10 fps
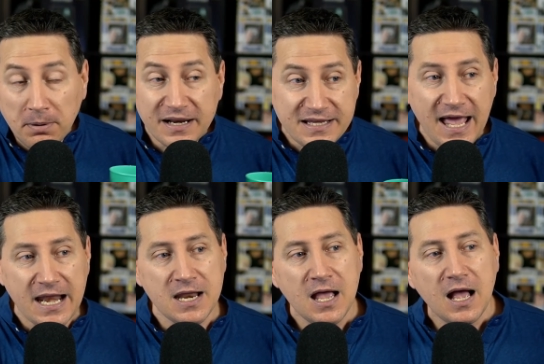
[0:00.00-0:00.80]
But
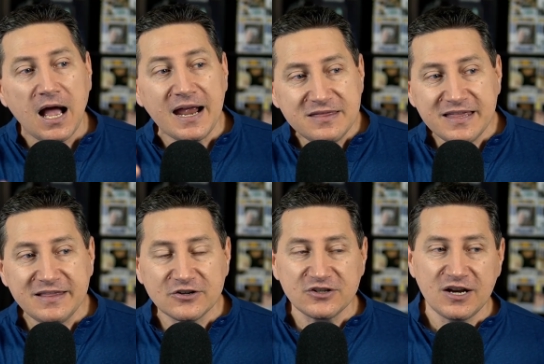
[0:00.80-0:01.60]
again, I
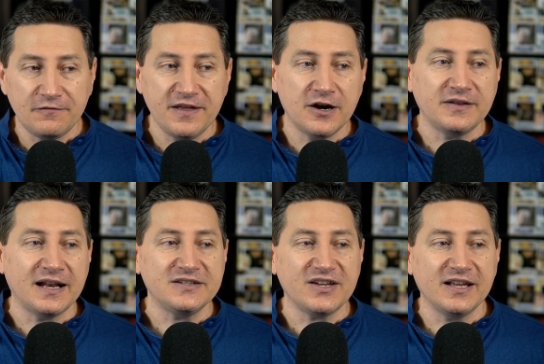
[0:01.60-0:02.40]
think there's enough there
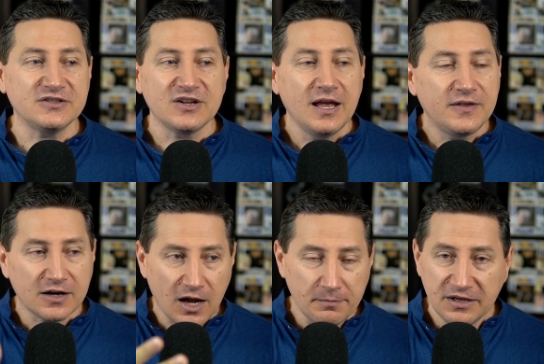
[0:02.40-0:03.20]
that it says
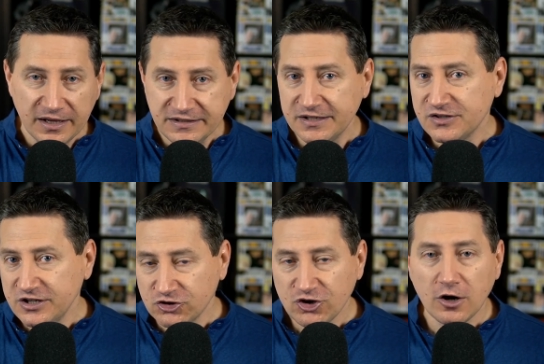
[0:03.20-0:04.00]
that a company like
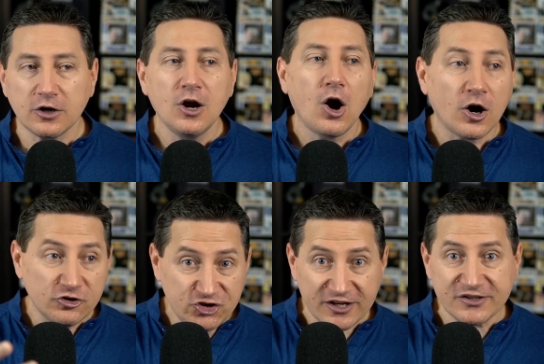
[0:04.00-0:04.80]
Disney and Charter
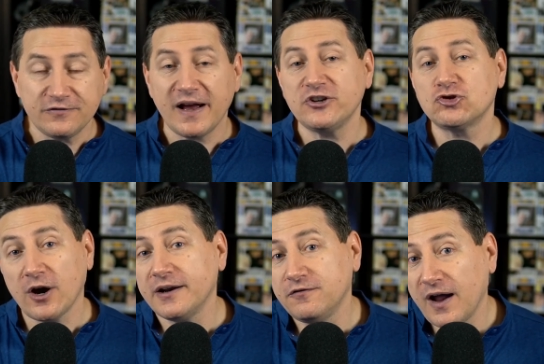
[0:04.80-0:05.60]
are justified to
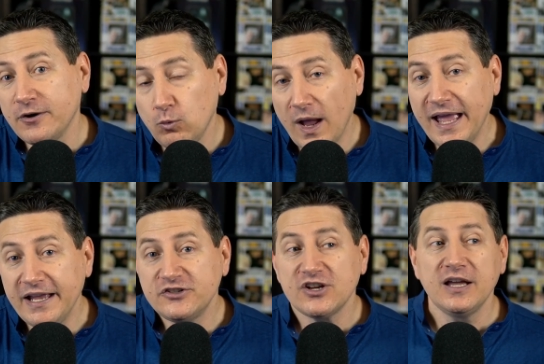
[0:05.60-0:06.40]
try to find
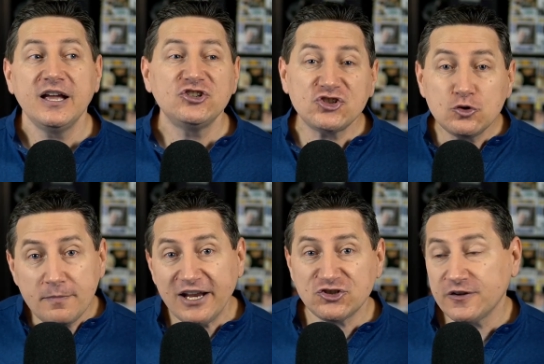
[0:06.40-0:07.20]
ways just
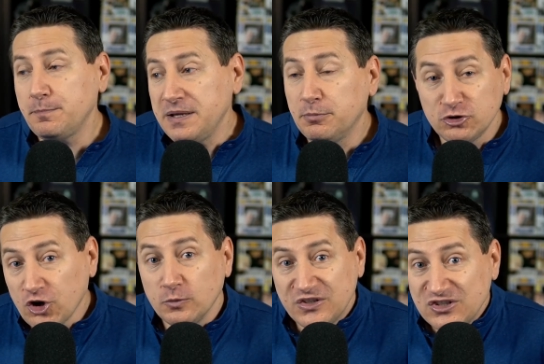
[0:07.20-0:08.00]
to make sure that people
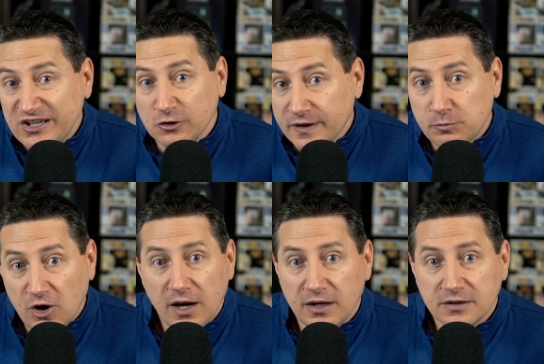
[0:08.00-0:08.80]
don't steal their
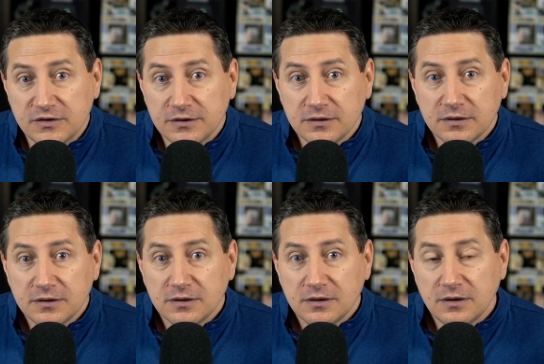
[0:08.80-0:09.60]
product.
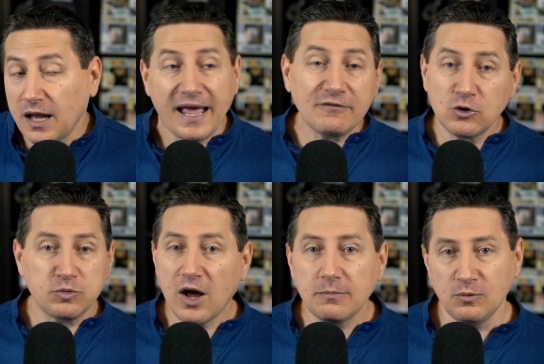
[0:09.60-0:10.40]
I have
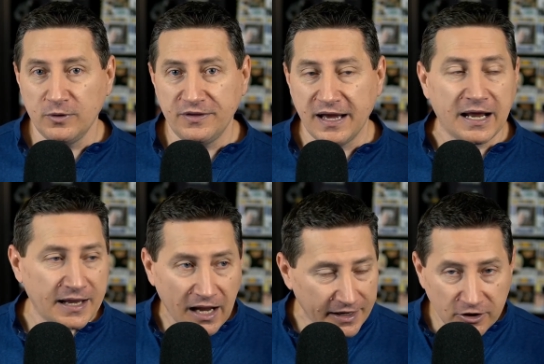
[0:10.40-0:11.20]
no problem with that.
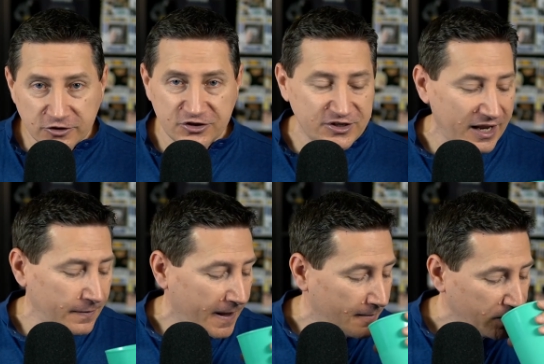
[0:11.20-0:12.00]
I, I
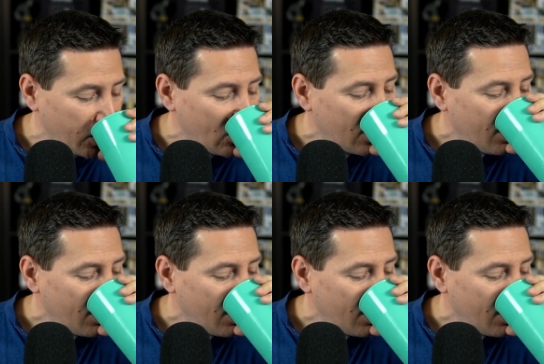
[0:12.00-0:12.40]
understand that.